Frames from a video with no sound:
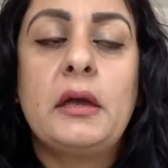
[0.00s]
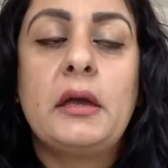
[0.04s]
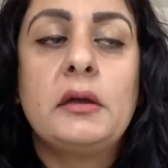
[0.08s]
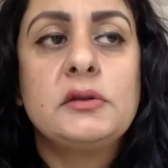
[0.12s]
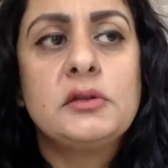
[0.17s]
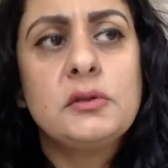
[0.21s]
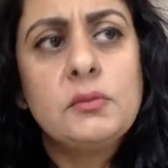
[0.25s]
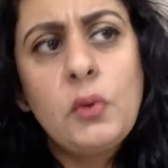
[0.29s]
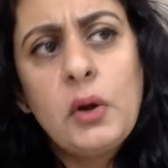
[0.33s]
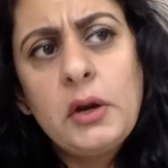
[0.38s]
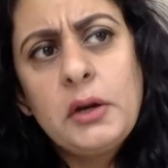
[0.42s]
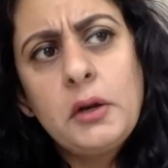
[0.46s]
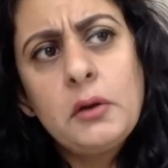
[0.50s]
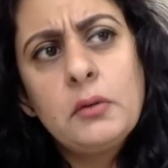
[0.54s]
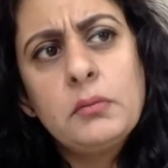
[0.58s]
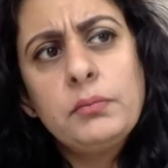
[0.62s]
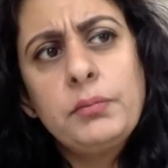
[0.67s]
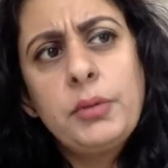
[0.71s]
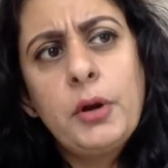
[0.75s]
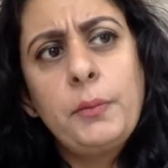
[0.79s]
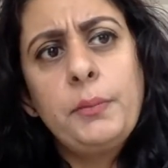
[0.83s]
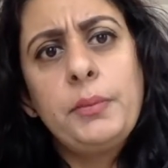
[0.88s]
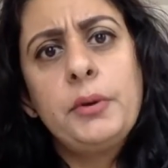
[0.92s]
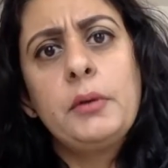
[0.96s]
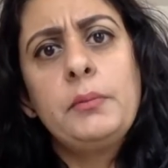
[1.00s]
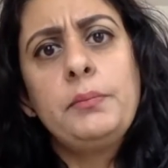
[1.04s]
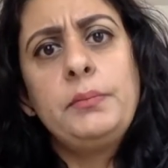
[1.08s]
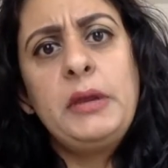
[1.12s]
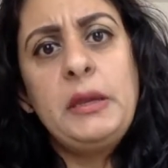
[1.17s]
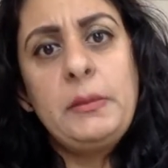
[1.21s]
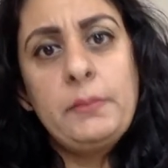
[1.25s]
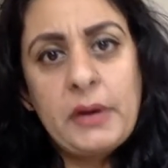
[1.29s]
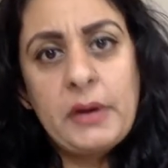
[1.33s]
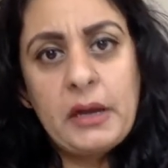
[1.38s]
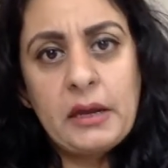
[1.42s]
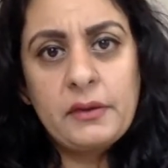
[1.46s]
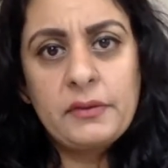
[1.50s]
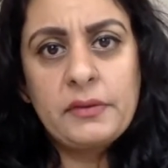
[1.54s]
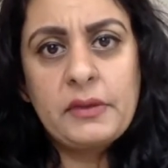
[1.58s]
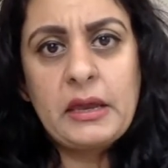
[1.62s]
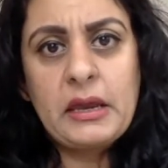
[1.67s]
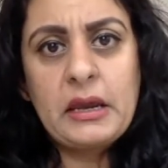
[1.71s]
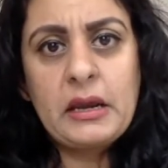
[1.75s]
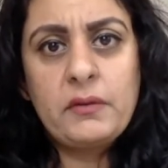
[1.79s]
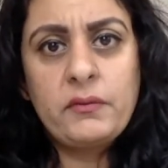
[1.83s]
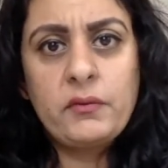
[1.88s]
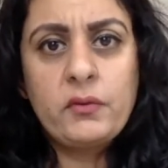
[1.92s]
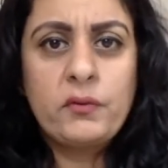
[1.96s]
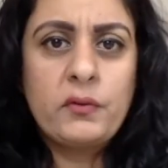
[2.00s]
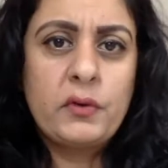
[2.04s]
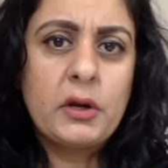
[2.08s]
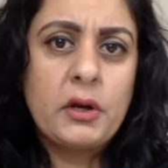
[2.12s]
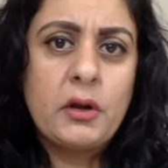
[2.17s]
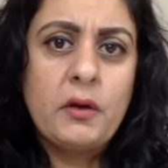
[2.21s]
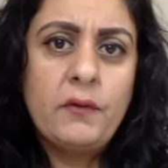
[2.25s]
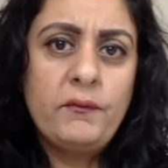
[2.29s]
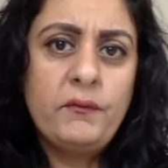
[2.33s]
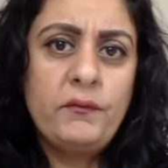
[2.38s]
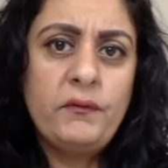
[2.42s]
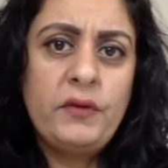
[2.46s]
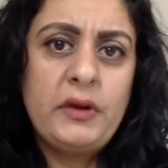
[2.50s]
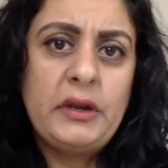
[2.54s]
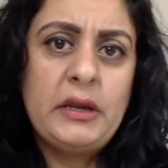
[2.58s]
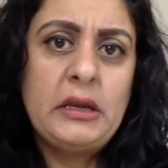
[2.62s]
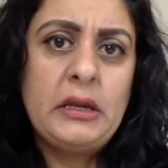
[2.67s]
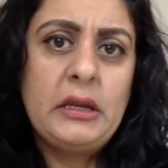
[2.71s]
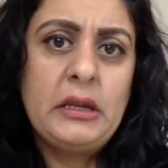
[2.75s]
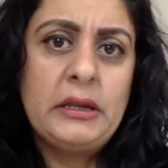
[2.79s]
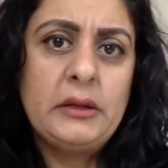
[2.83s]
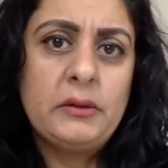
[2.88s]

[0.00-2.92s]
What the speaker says: So why not pop a beanbag there, or a comfy